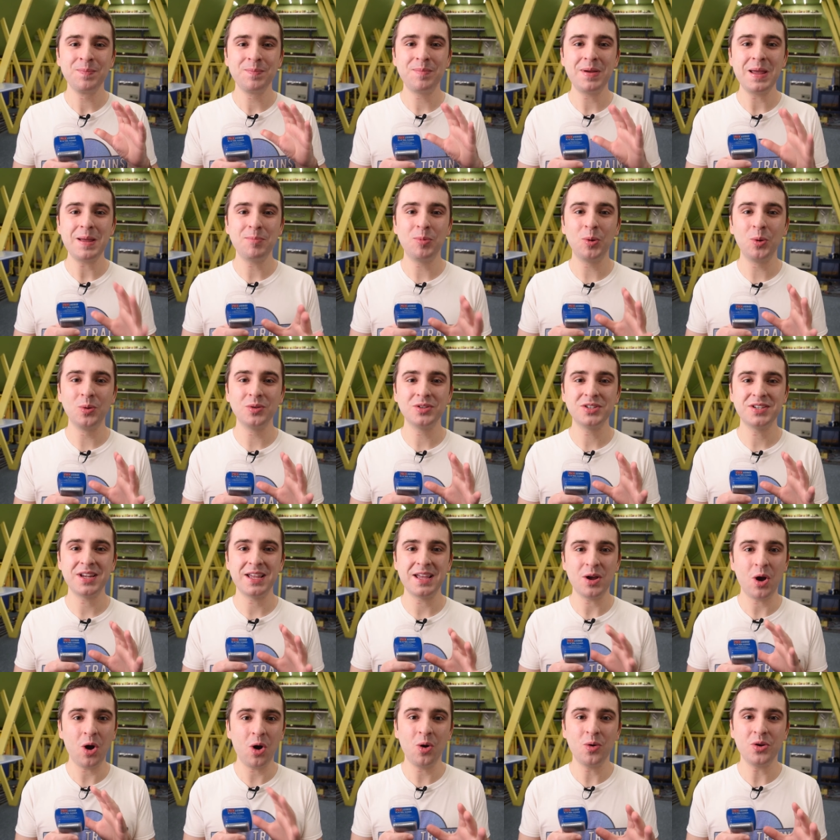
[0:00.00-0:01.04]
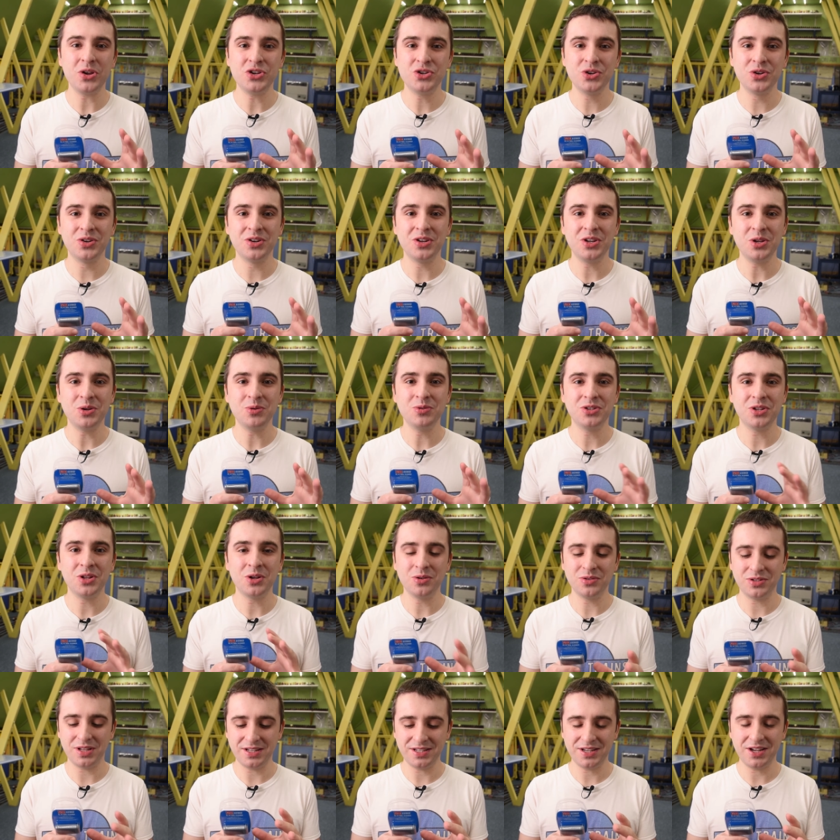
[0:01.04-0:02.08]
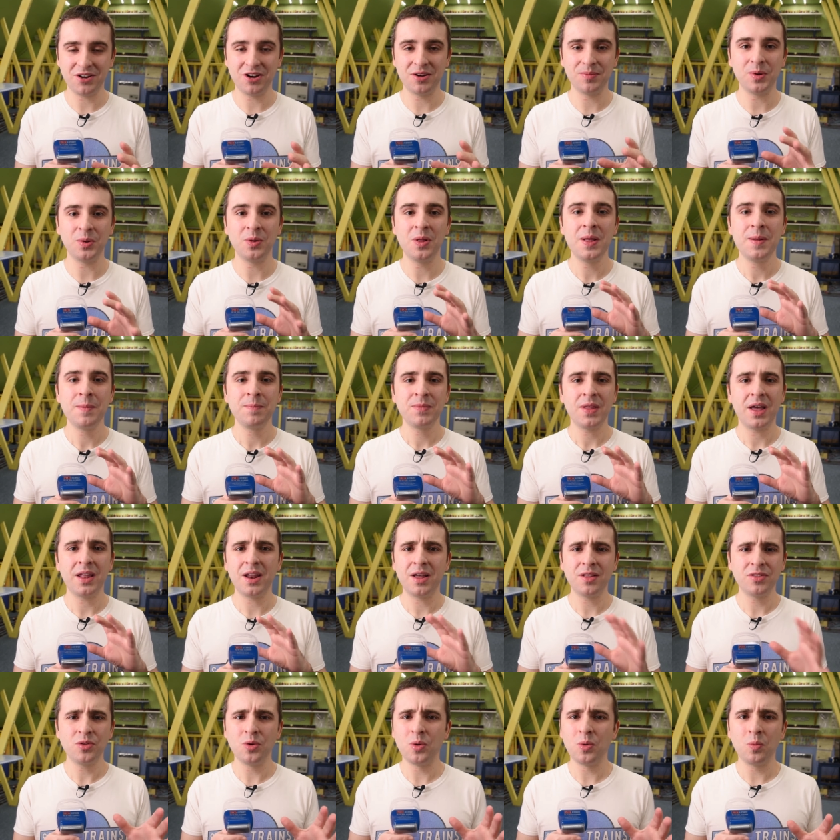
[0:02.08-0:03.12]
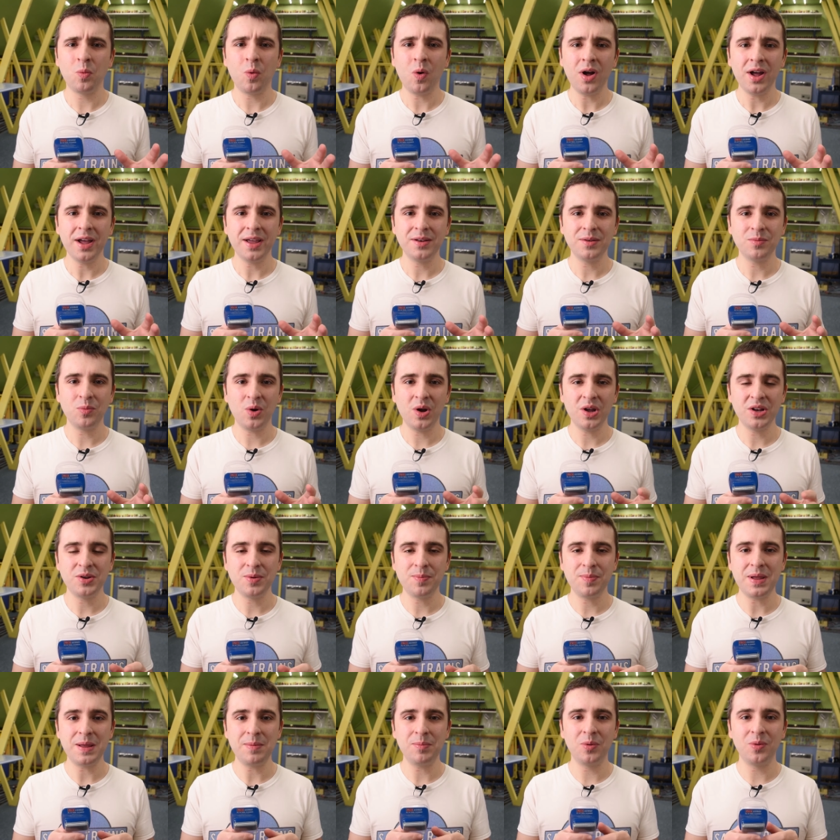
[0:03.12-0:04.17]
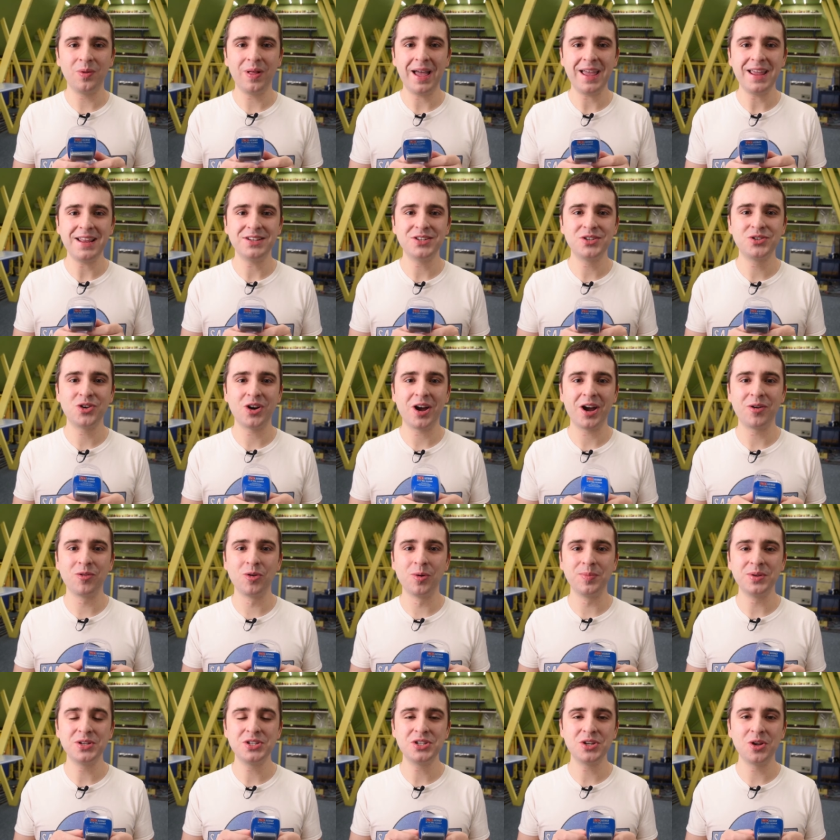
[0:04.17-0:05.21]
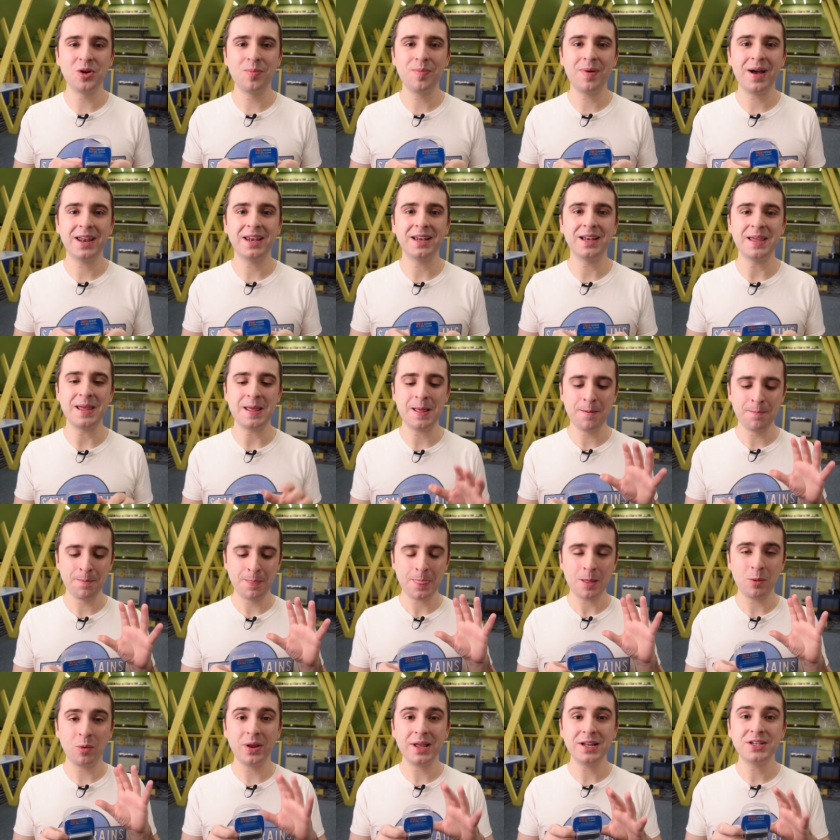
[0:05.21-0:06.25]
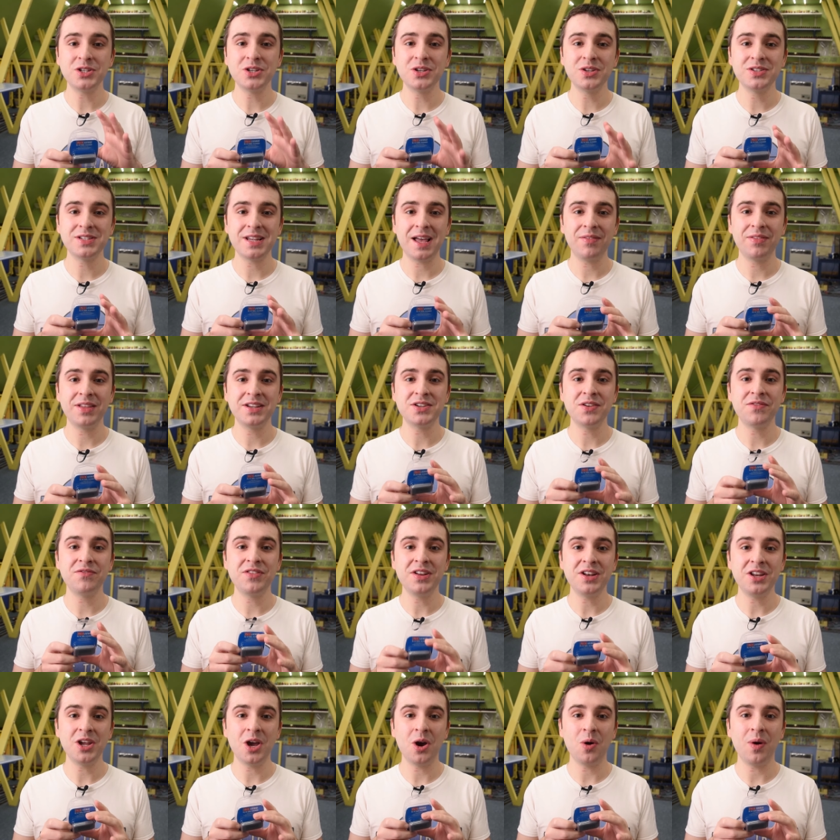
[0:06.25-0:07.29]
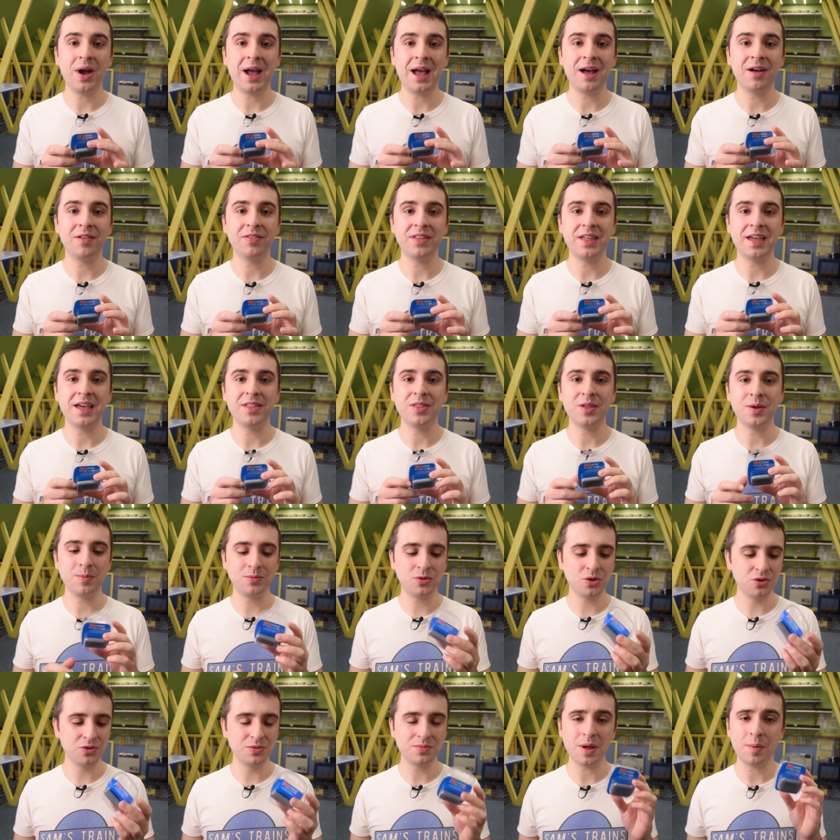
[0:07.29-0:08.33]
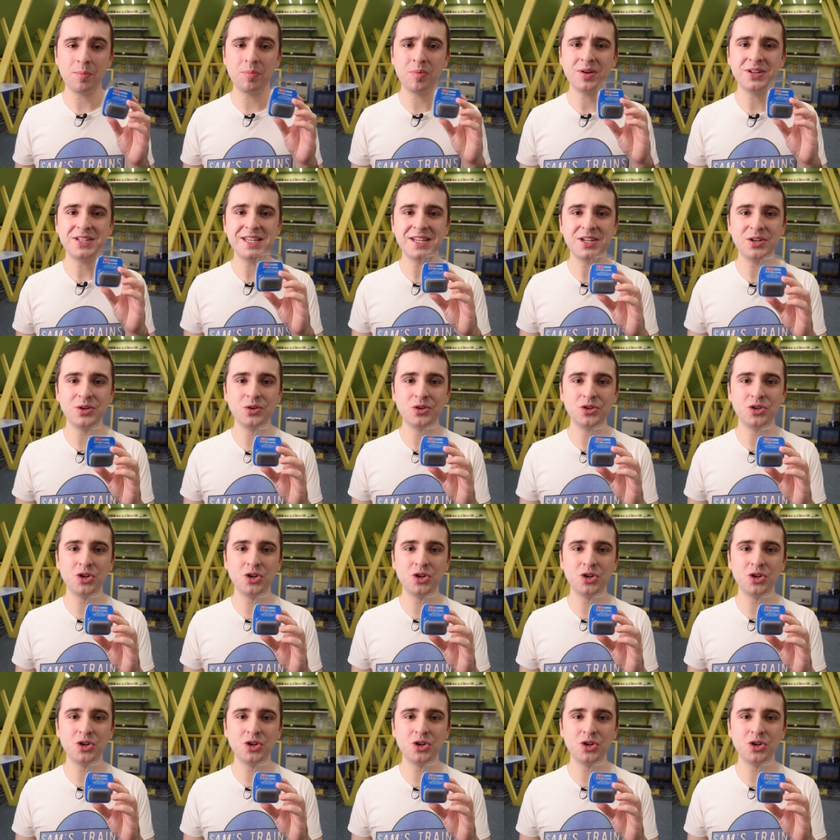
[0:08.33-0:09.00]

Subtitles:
people say, oh, you shouldn't use those, they're terrible. And I thought, why do people hate track rubbers so badly? Well, it turns out there's a video out there that does a pretty good